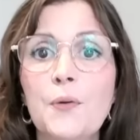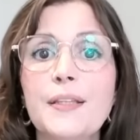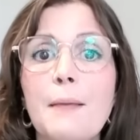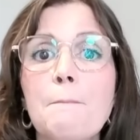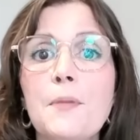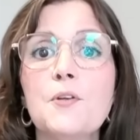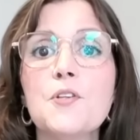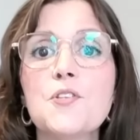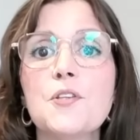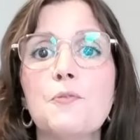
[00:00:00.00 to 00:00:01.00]
that
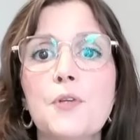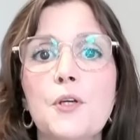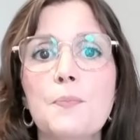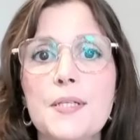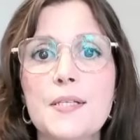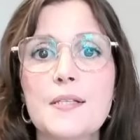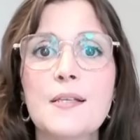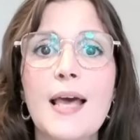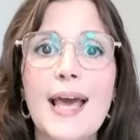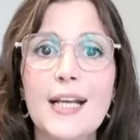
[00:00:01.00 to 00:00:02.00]
mirrors the real business
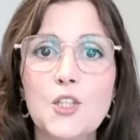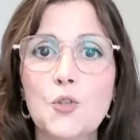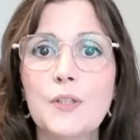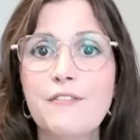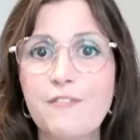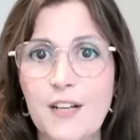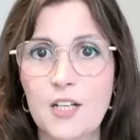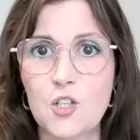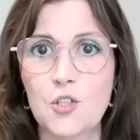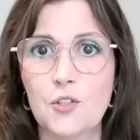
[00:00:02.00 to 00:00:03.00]
actually
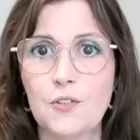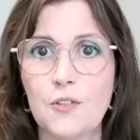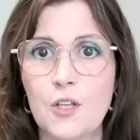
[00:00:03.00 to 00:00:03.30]
function,